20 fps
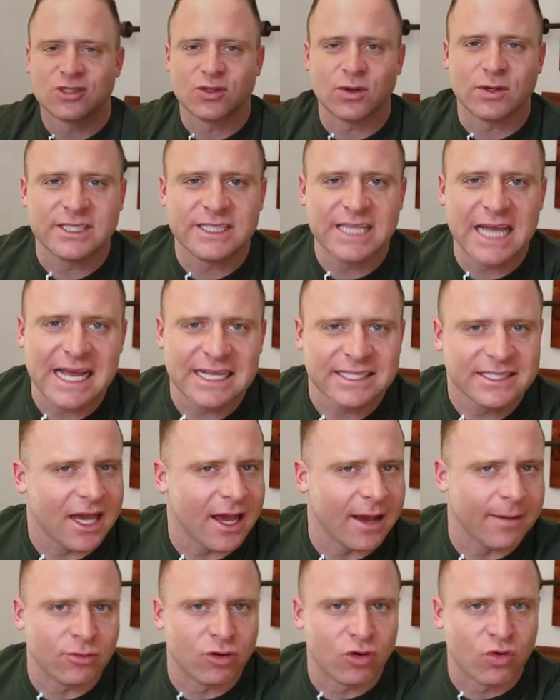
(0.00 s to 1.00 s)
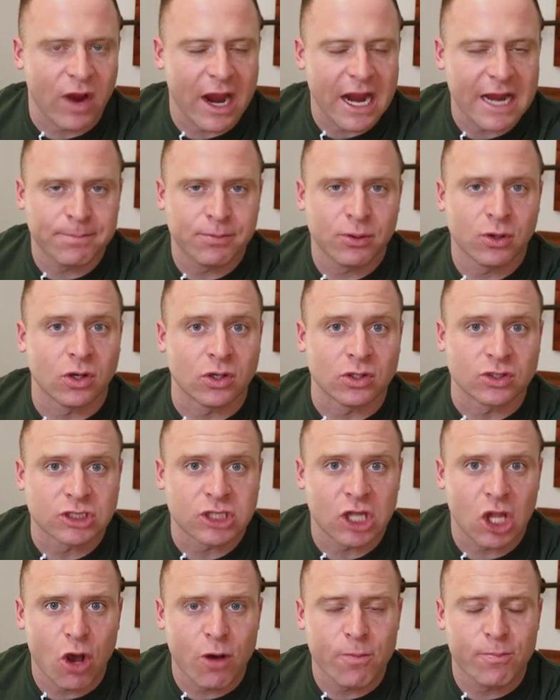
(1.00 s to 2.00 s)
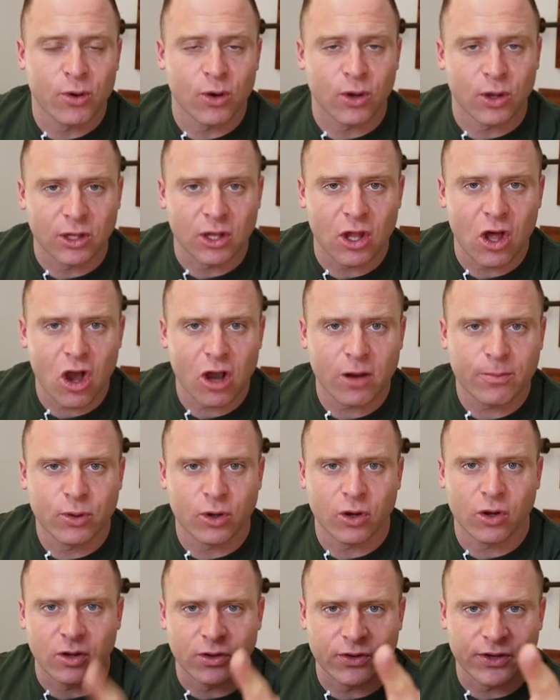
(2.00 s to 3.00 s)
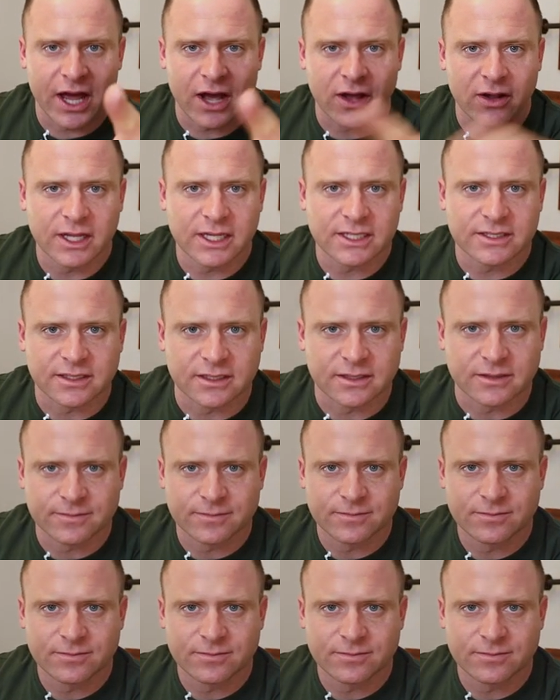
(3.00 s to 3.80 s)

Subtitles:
So he stands up, great pull, slow pull, long pull. Now listen.